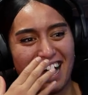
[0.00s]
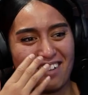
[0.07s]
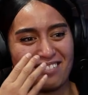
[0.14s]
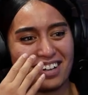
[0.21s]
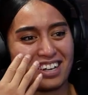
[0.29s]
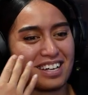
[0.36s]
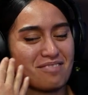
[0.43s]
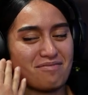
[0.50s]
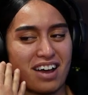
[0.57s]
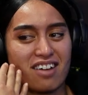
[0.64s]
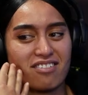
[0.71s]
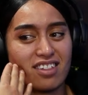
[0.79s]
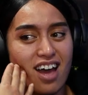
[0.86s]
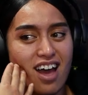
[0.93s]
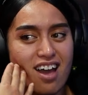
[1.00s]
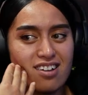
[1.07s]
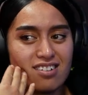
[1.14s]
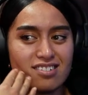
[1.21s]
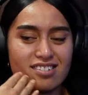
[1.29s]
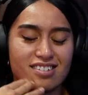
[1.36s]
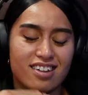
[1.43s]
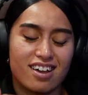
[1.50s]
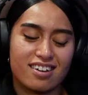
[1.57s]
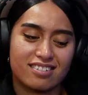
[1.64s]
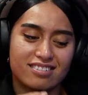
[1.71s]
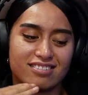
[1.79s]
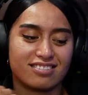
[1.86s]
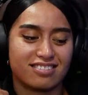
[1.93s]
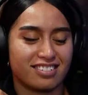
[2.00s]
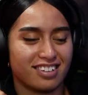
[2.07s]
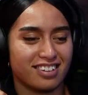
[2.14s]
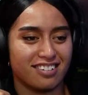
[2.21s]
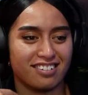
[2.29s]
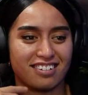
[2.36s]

I'm not going to pay for that.